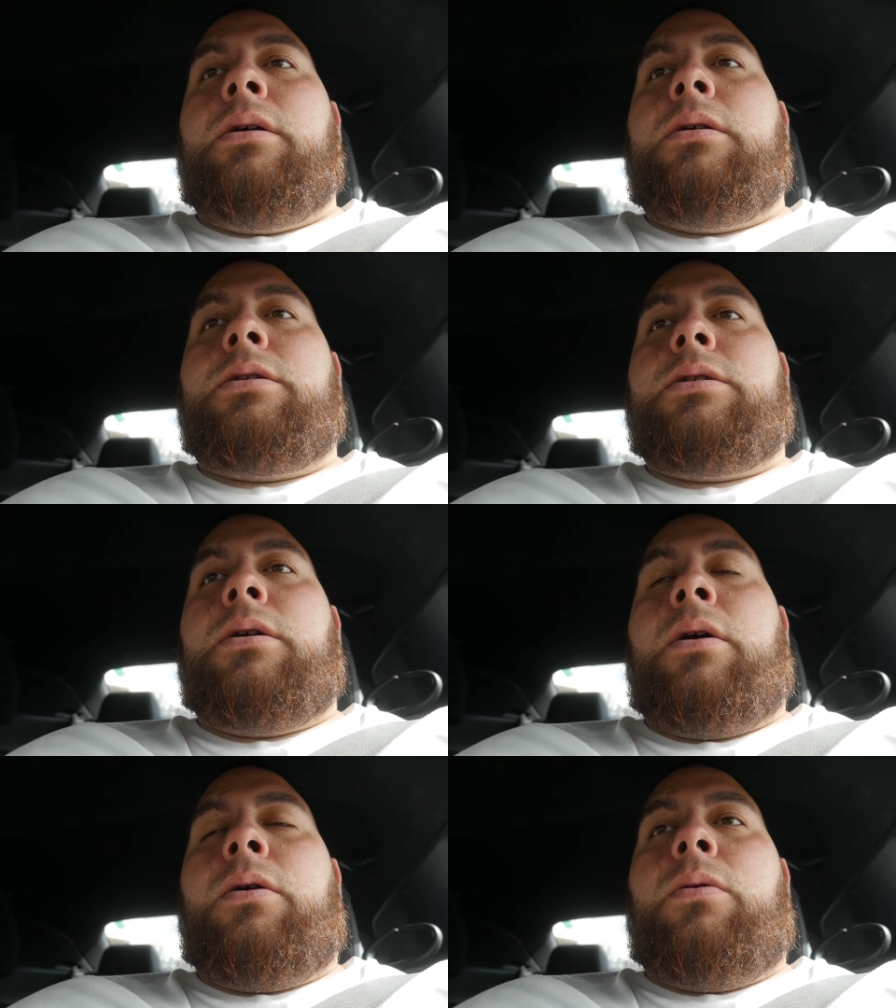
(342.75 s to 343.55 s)

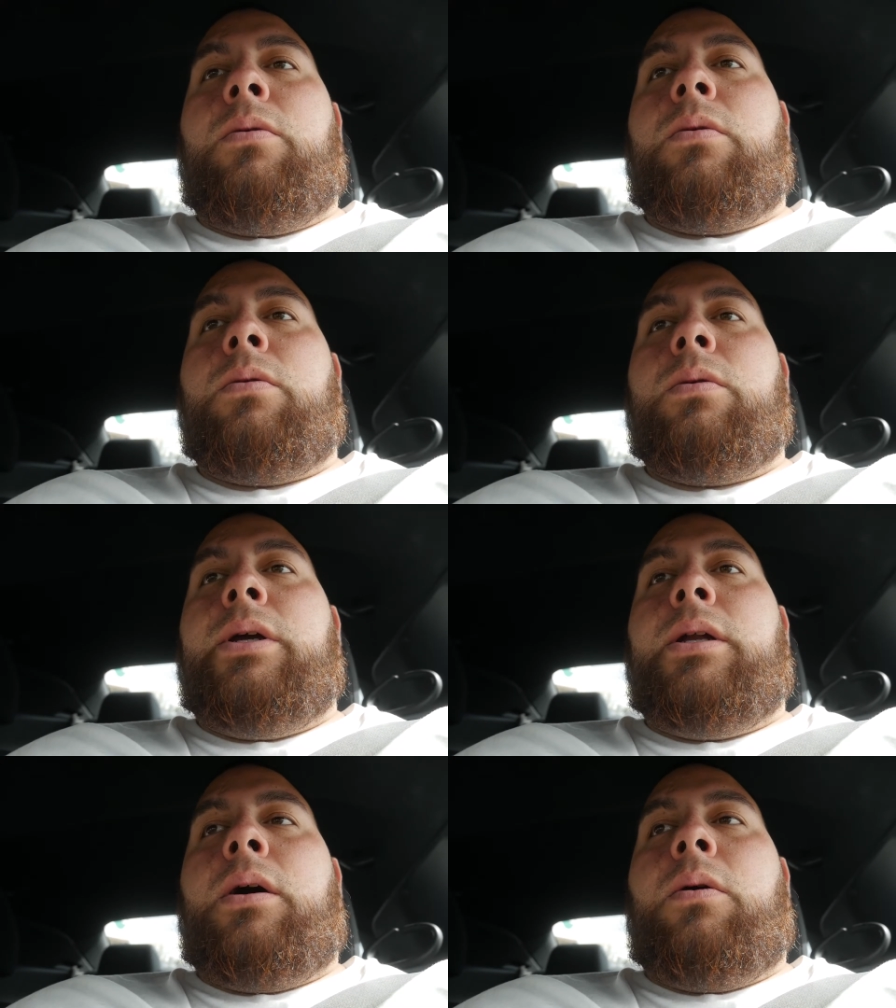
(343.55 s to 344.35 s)
So
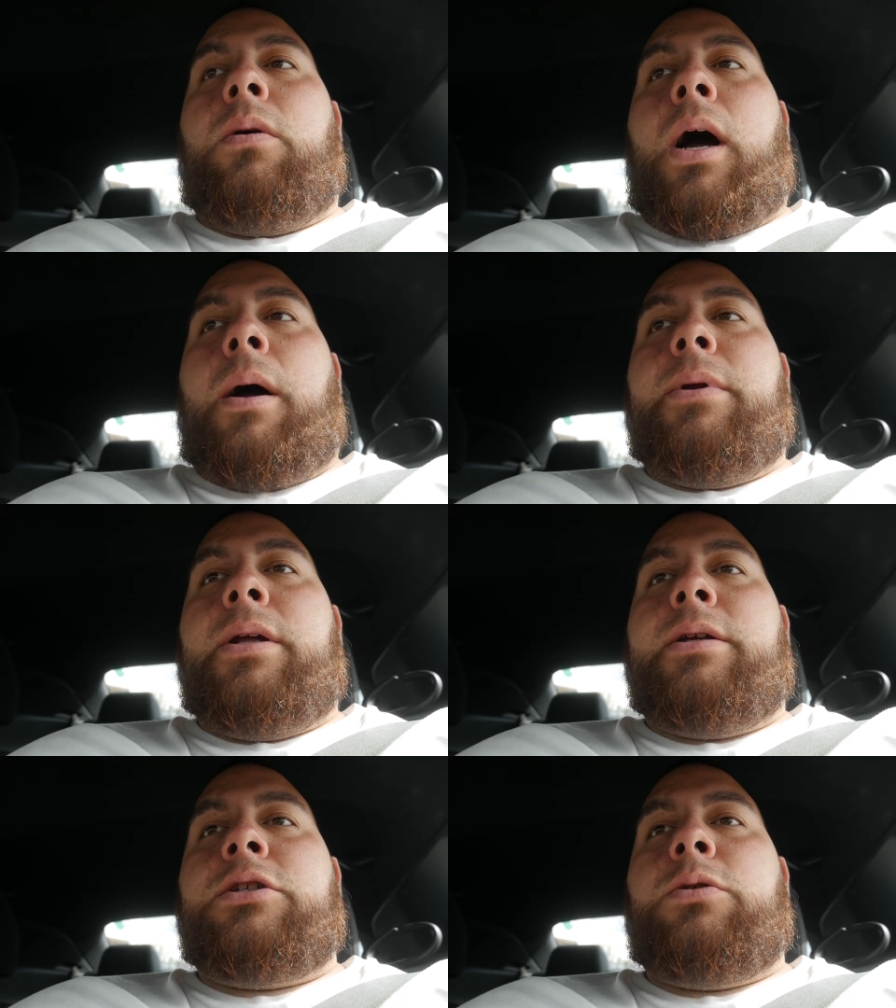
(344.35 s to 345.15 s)
you know, I'm going
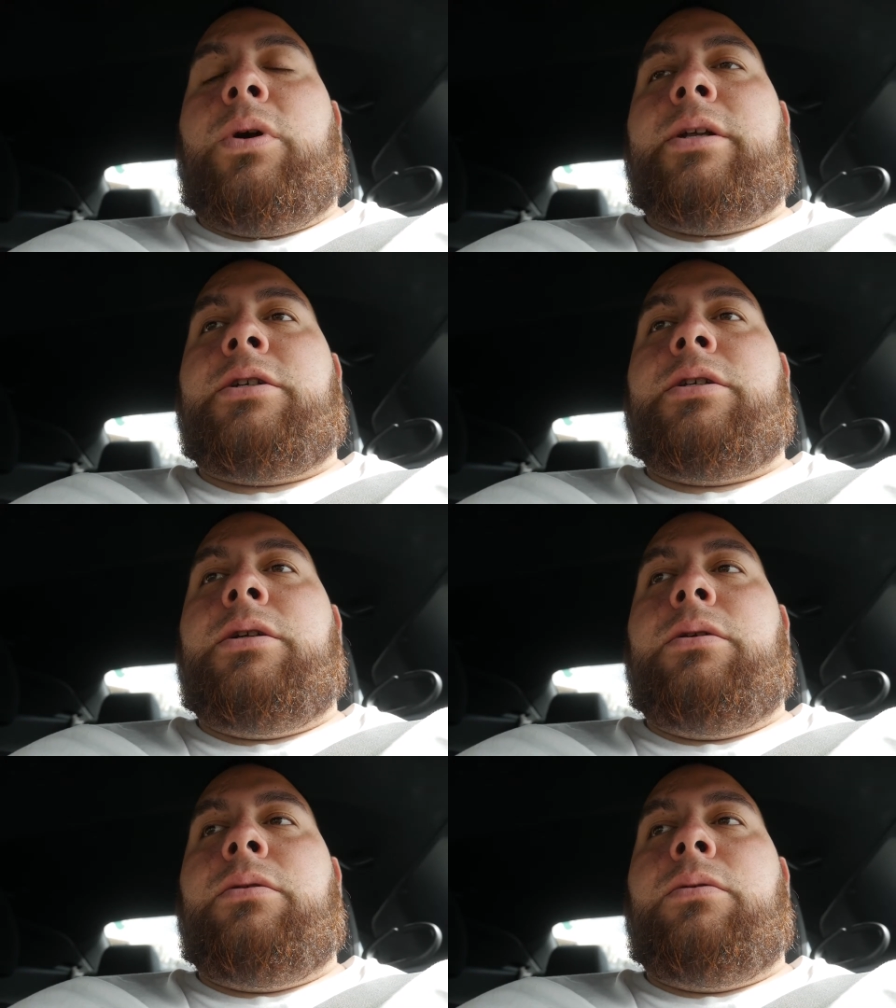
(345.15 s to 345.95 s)
to switch
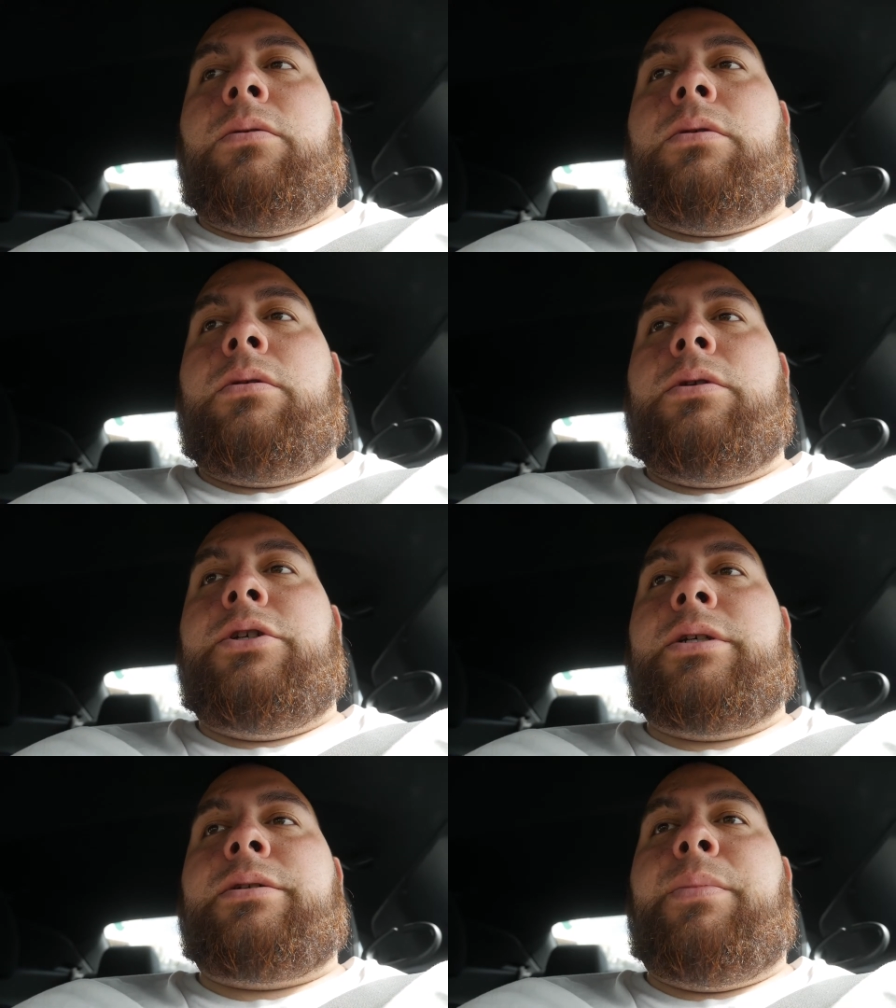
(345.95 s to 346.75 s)
to
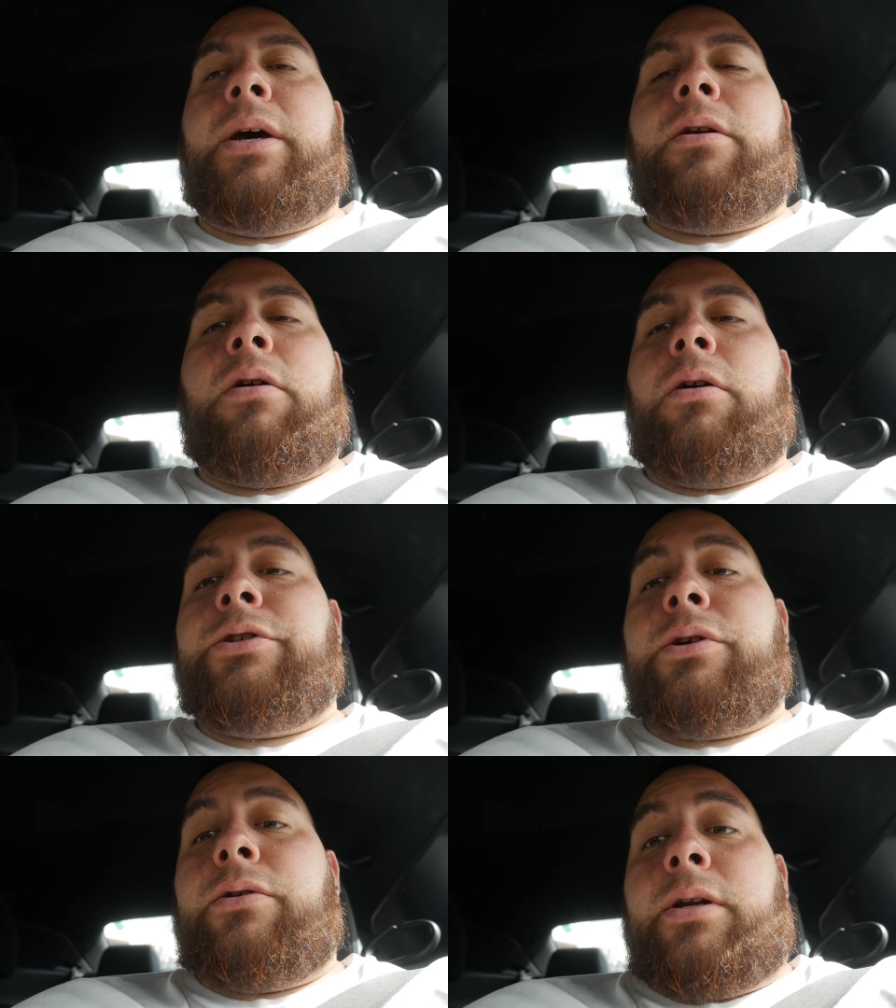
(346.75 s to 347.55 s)
just better
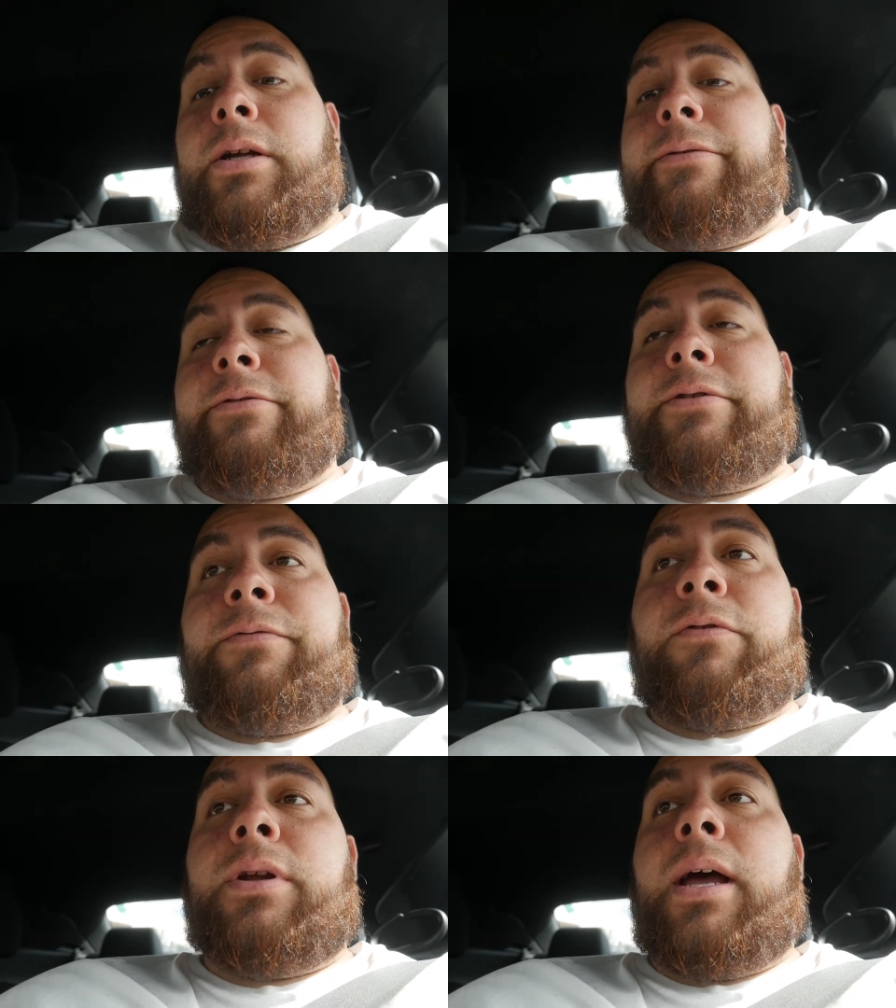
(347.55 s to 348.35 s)
alternatives
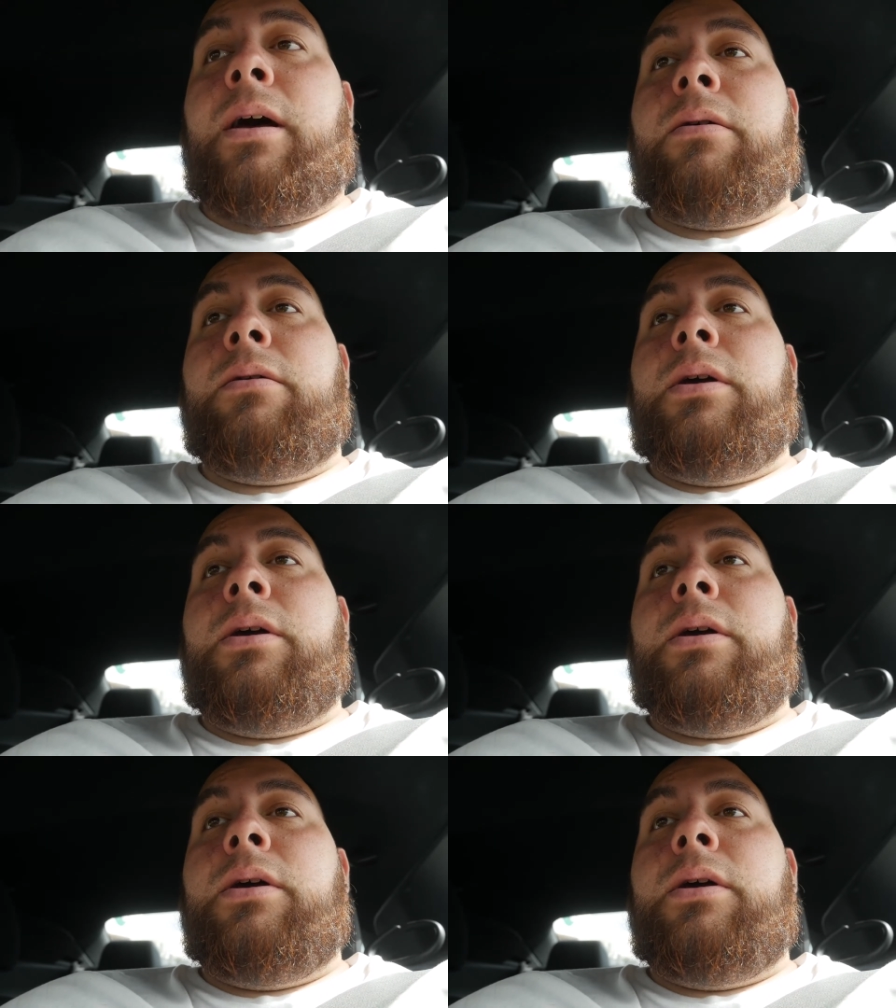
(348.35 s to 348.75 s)
for now